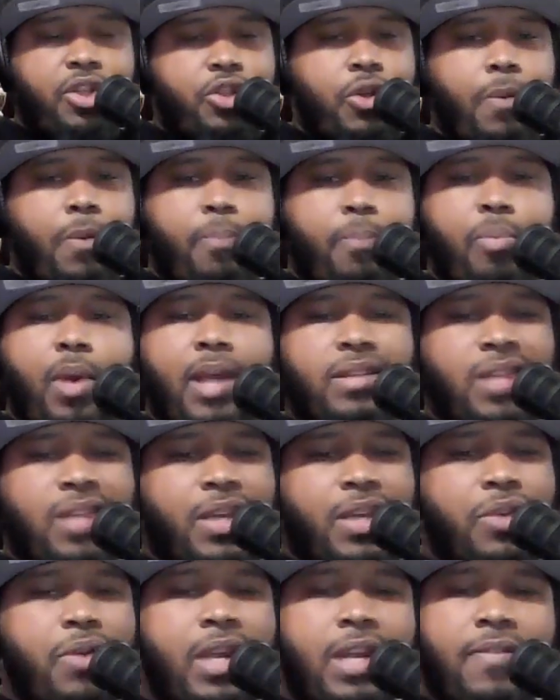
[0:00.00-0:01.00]
Just your presence.
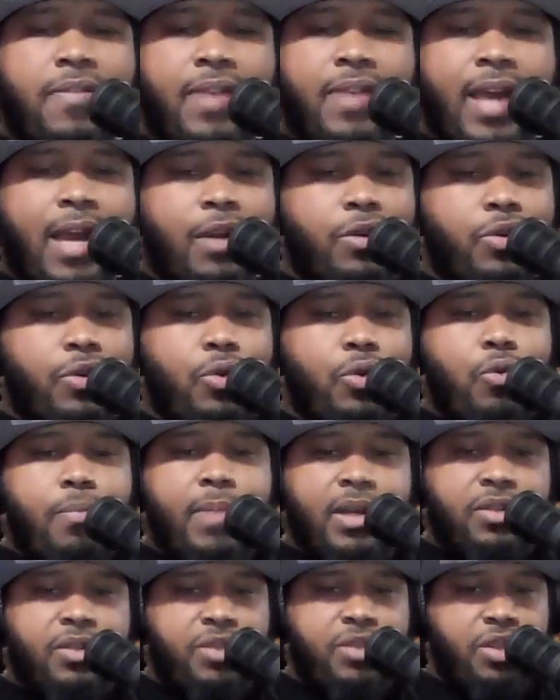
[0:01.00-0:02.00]
Like, you ain't even got to
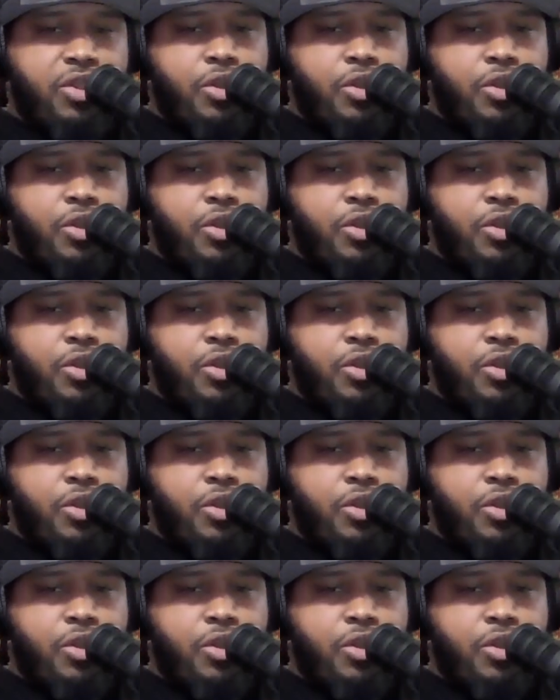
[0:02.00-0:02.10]
do much.